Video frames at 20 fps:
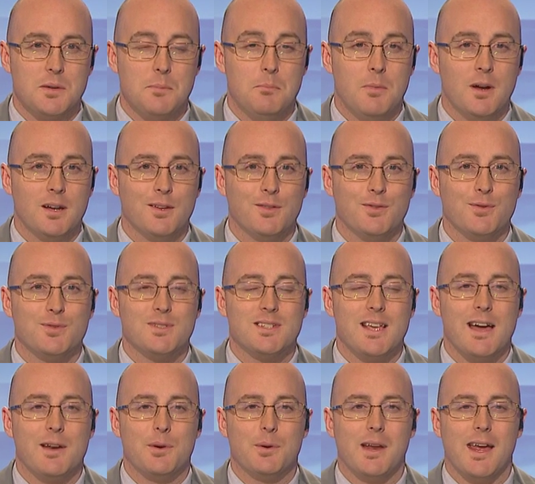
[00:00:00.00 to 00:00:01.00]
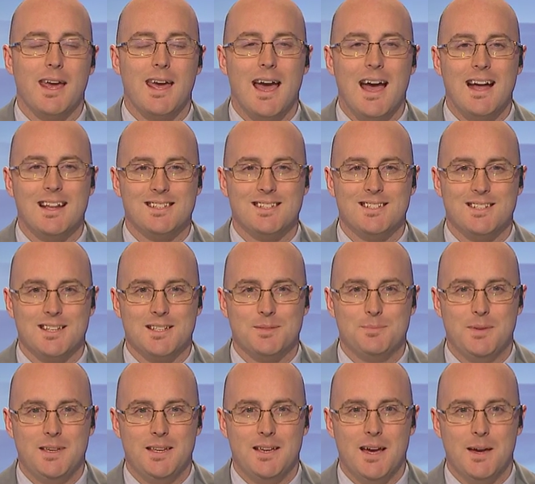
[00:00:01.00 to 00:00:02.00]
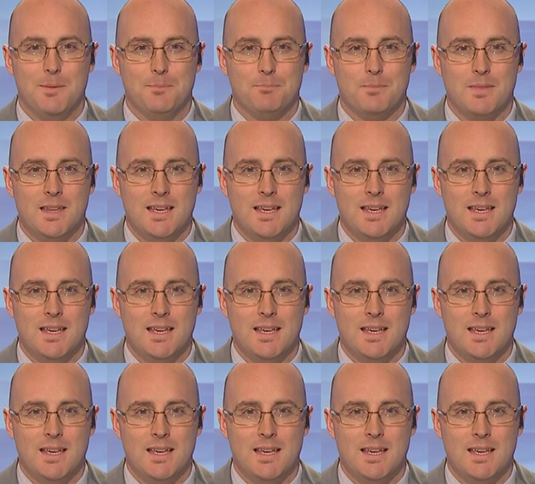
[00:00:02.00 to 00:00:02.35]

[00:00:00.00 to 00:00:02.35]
Monday through Saturday at 6 p.m.